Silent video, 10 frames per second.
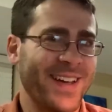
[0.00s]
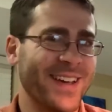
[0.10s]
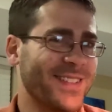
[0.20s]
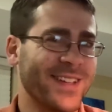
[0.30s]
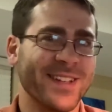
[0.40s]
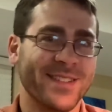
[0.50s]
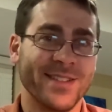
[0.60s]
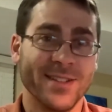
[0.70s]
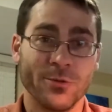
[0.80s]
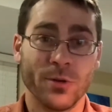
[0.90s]
It
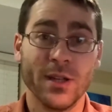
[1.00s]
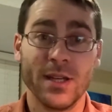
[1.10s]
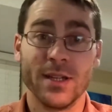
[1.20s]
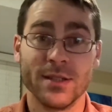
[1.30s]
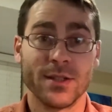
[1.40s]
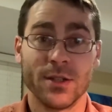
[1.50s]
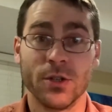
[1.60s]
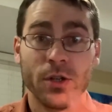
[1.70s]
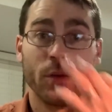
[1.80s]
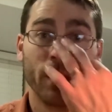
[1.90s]
really is a
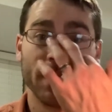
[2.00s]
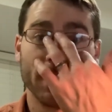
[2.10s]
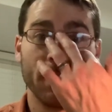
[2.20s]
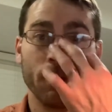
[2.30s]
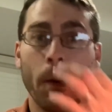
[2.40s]
good whiskey.